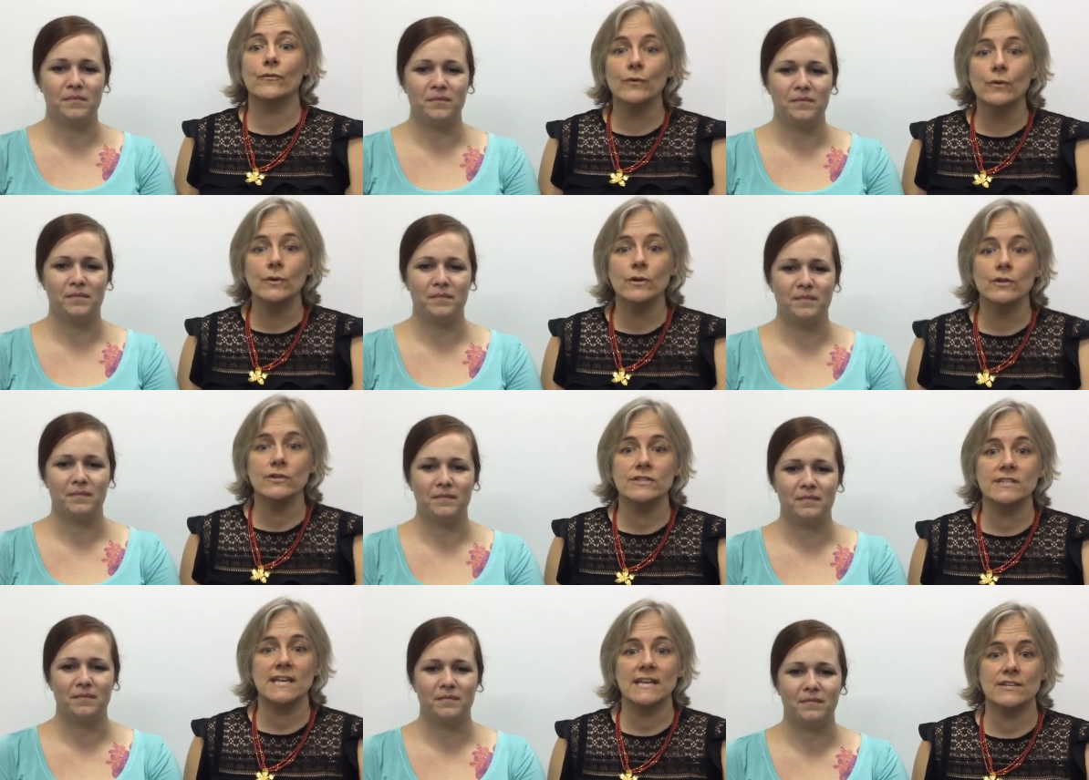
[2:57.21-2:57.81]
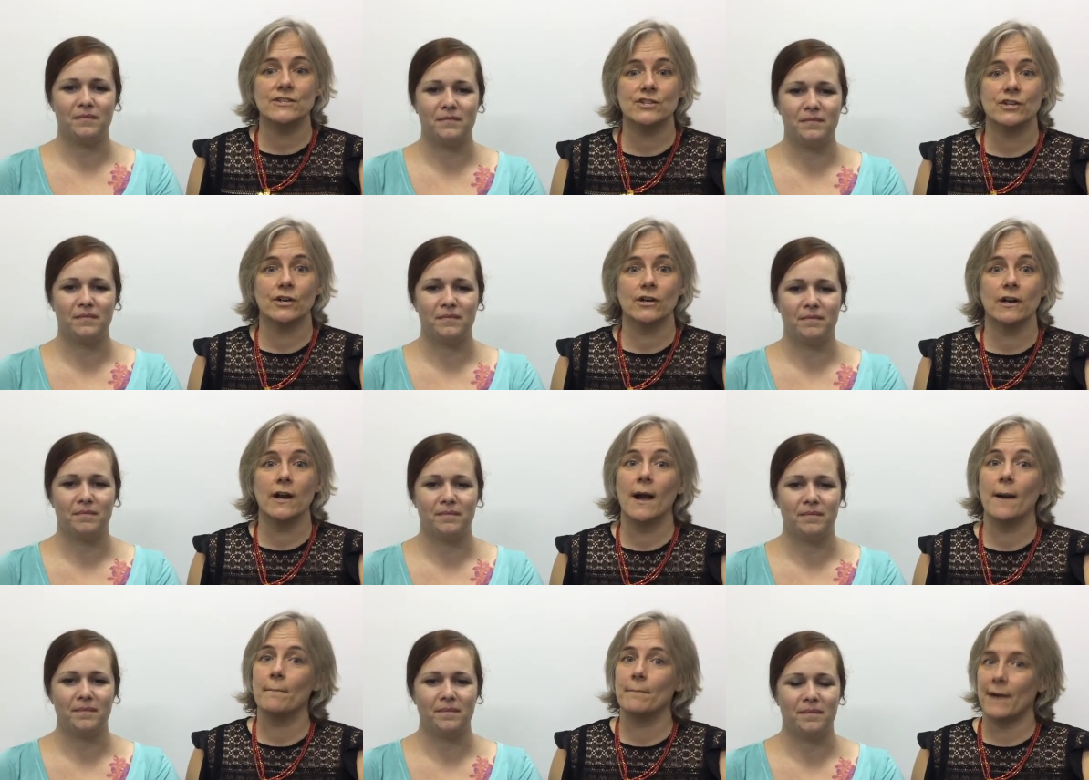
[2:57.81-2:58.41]
Speaker 1: through your
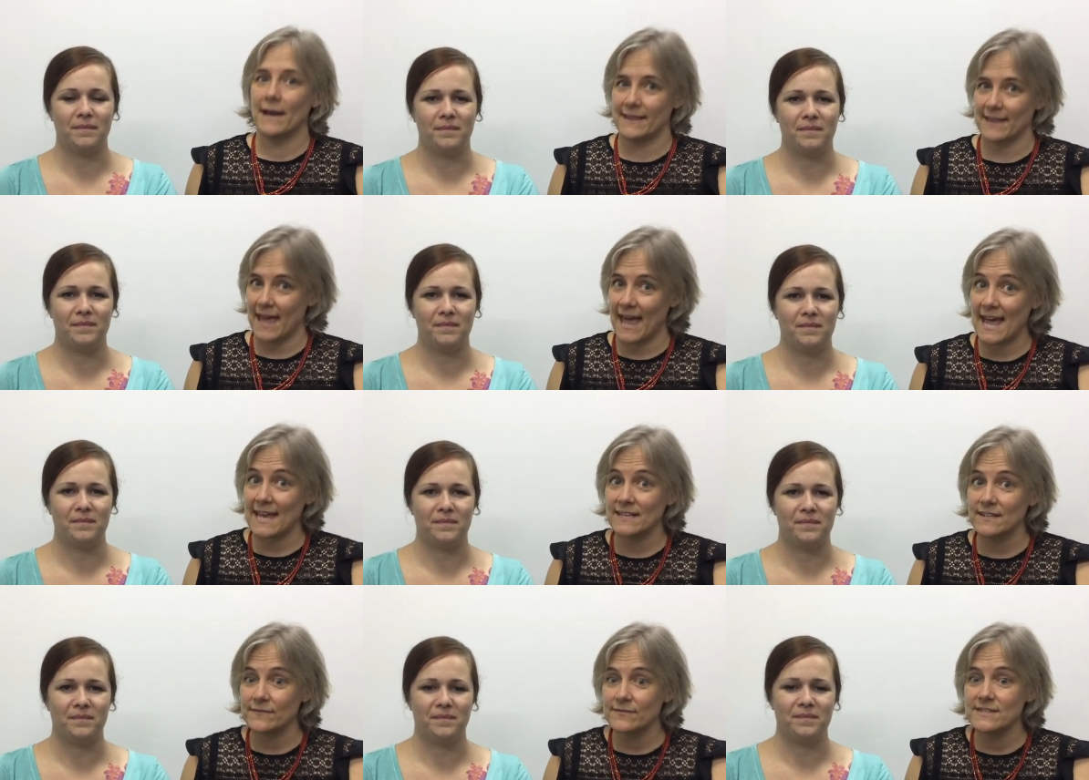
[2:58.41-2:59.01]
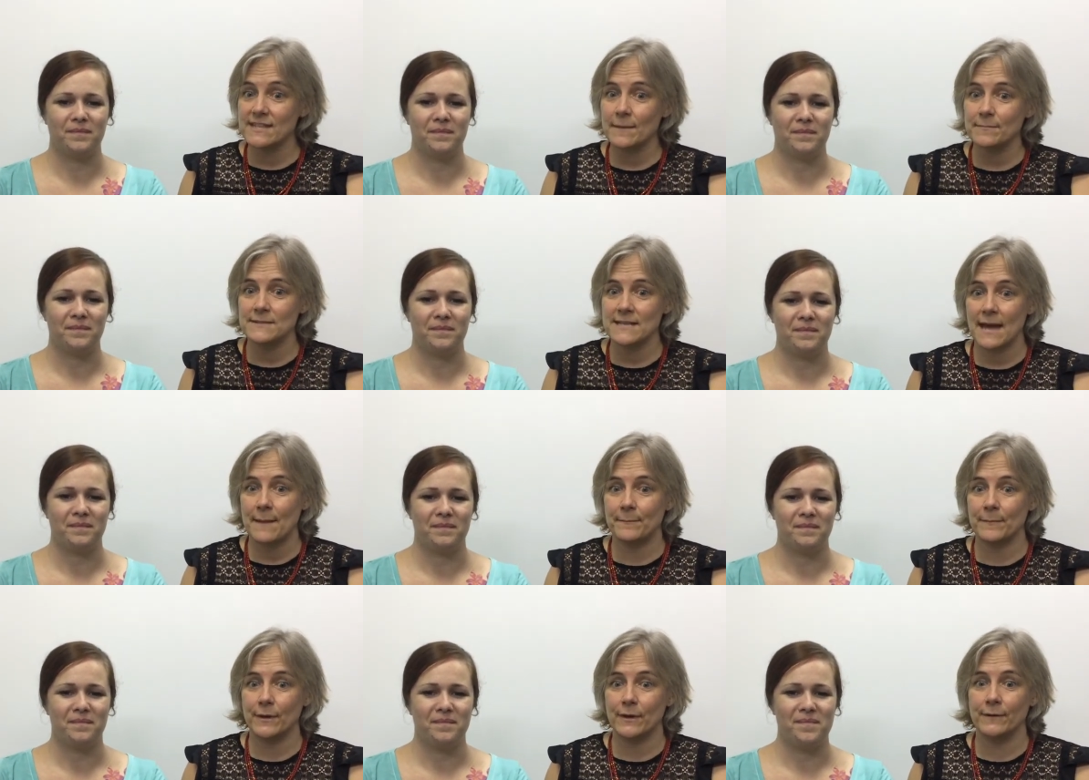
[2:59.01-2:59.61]
teacher by the end of
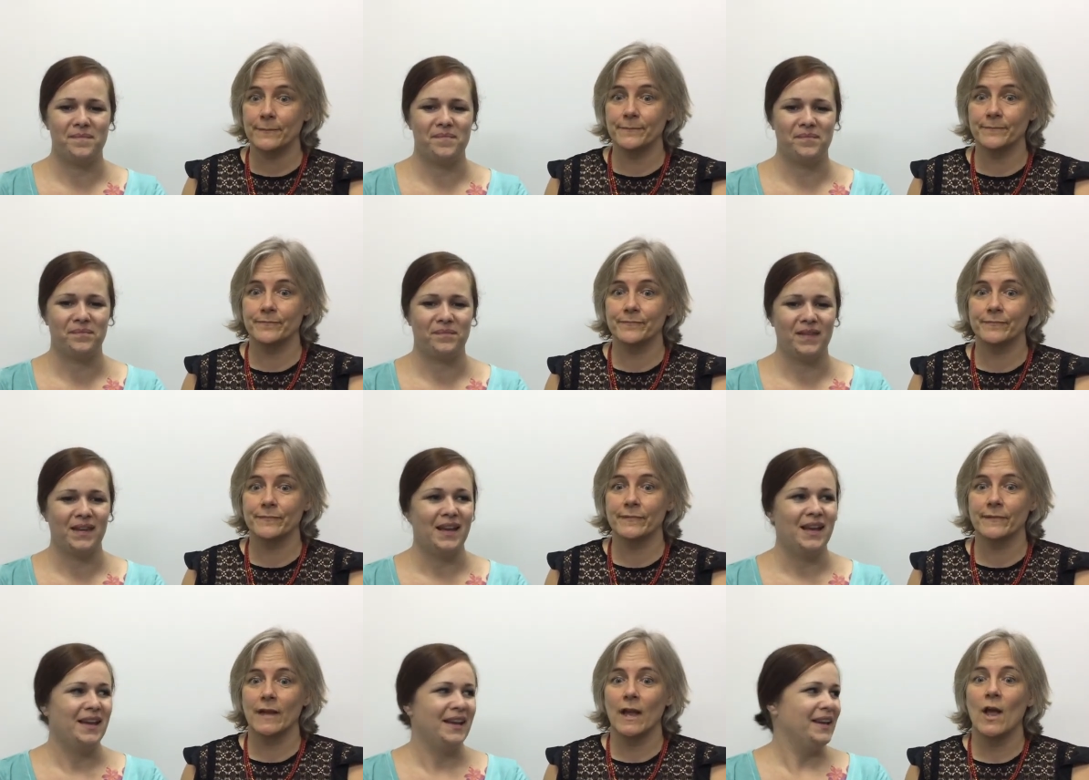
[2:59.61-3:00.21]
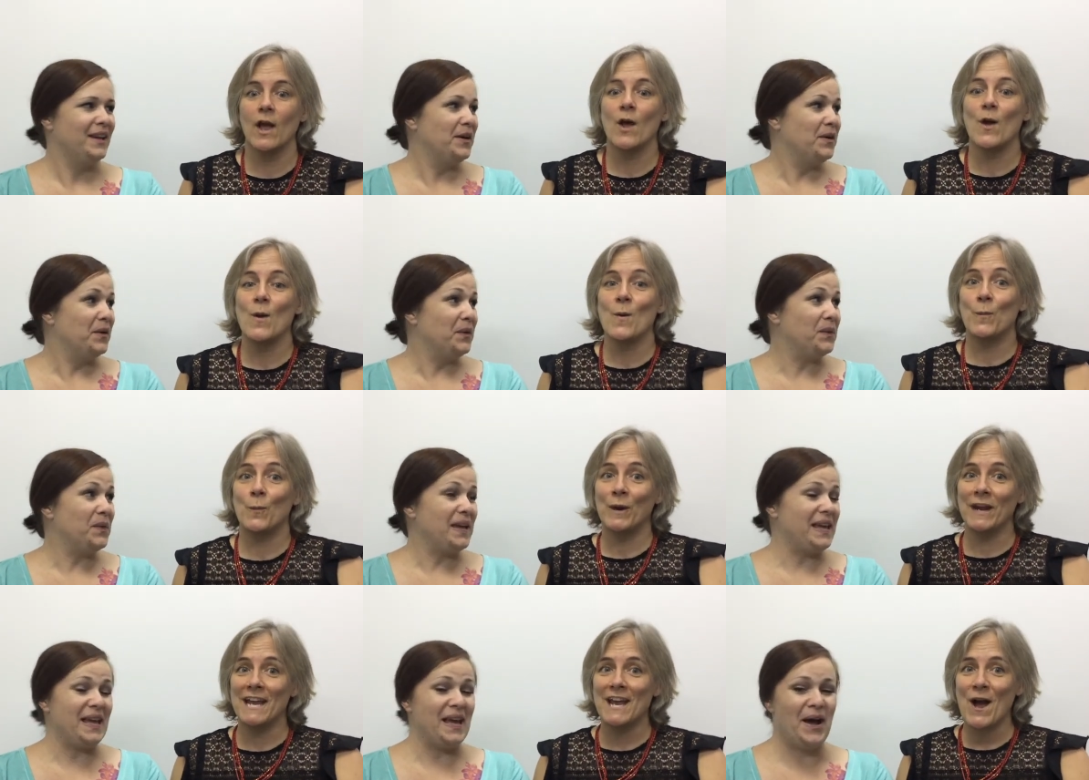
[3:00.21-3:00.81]
September.
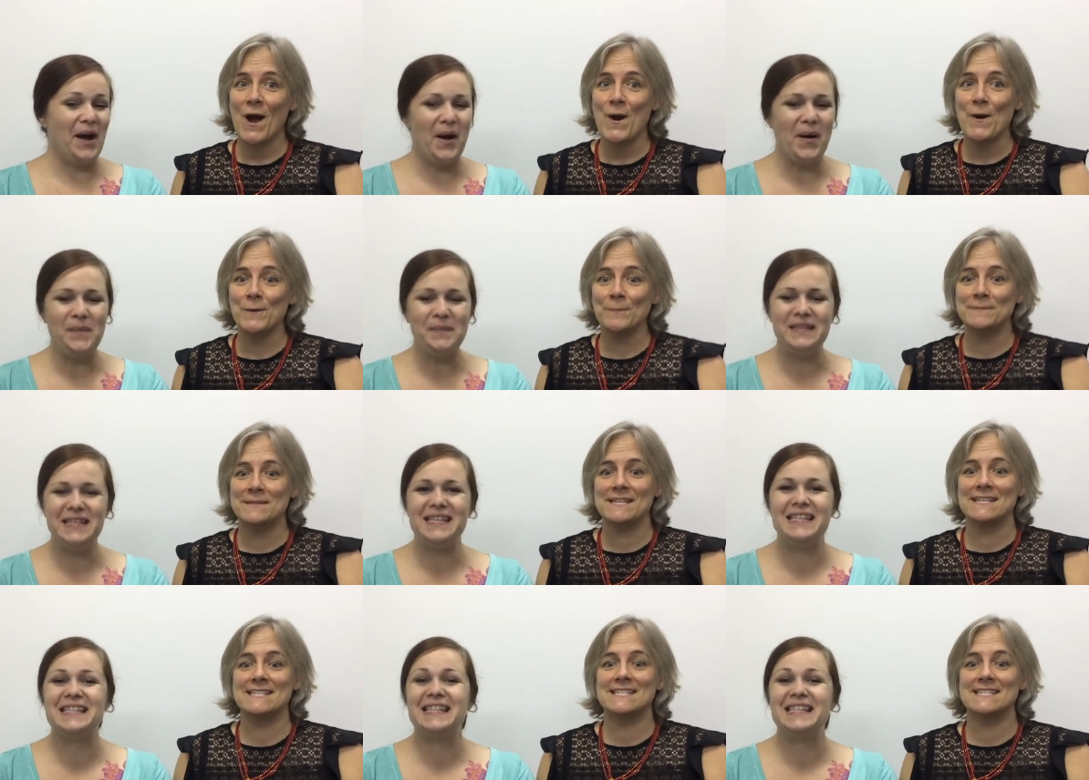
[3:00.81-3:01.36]
We hope to